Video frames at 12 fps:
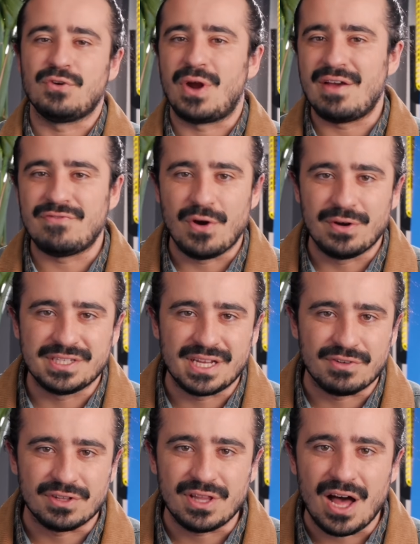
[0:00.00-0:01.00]
your iPhone is
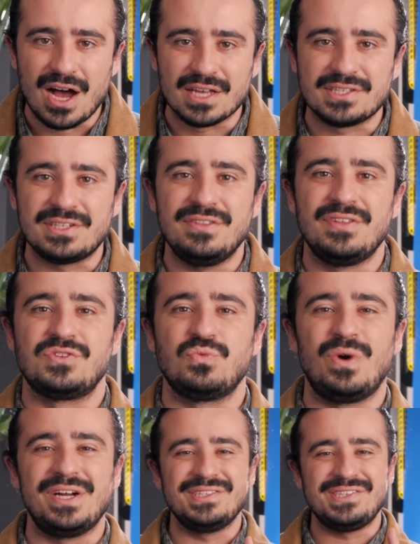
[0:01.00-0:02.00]
ever lost, this
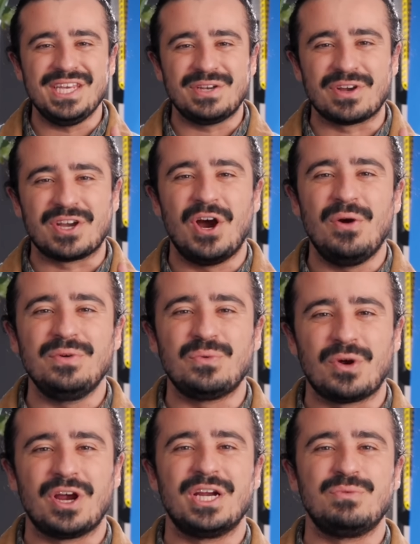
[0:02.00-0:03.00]
one secret code
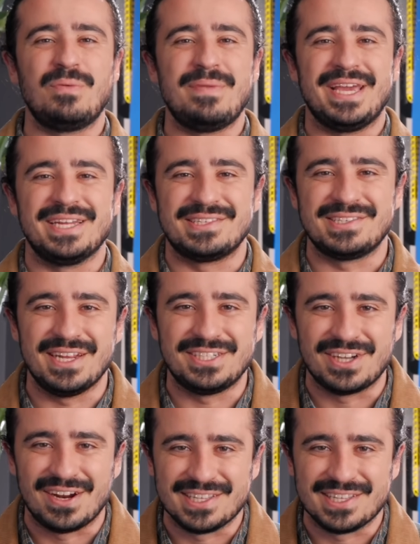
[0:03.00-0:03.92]
word will make it snitch on